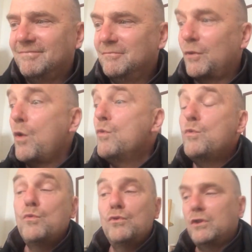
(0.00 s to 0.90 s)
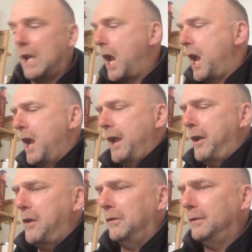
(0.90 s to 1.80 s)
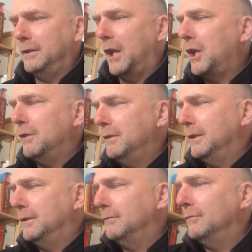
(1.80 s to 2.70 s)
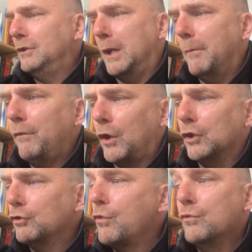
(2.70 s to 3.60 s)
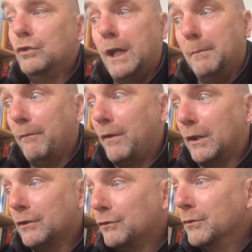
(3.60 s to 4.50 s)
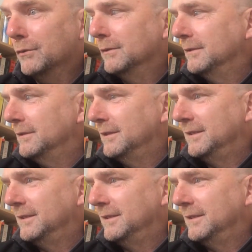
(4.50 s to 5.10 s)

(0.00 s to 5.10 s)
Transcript: Thrones, Game of Thrones, Game of Thrones, Game of Thrones.